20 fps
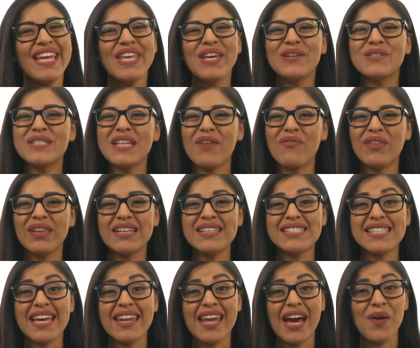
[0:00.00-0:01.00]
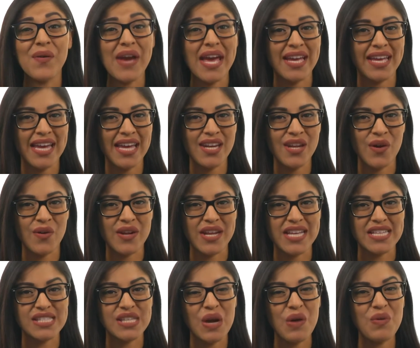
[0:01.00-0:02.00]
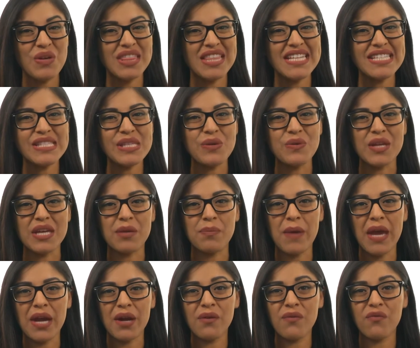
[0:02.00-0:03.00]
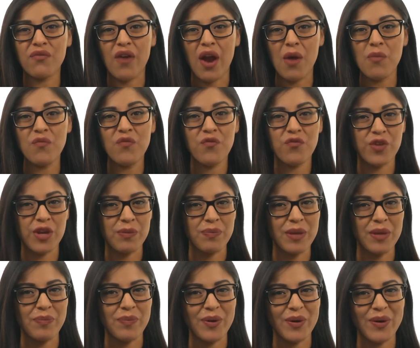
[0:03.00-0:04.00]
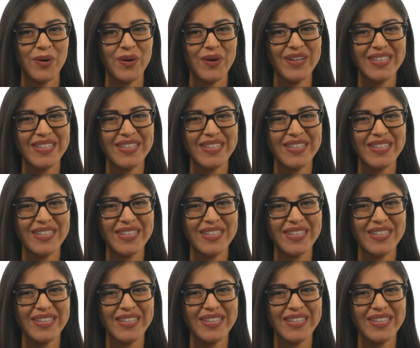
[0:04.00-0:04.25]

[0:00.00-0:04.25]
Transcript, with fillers: You'll definitely stand out and get noticed with this unique pair from Free People.